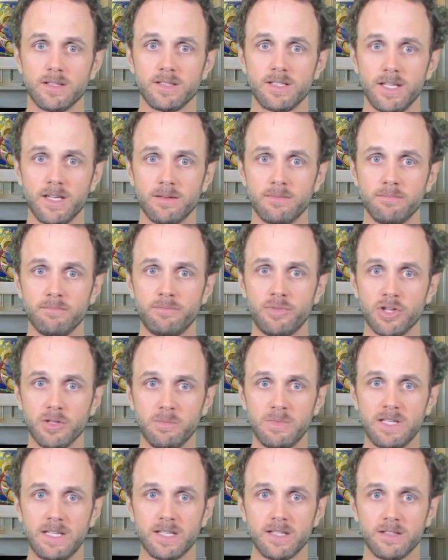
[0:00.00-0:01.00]
Tim
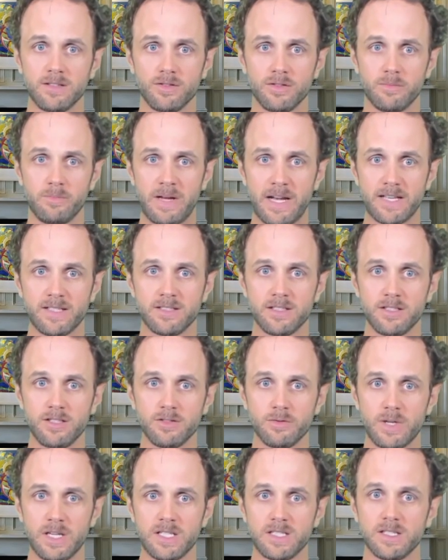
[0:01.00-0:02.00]
put me into a bad
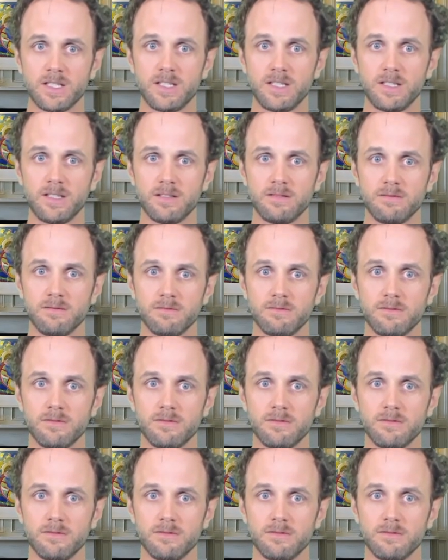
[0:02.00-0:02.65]
situation and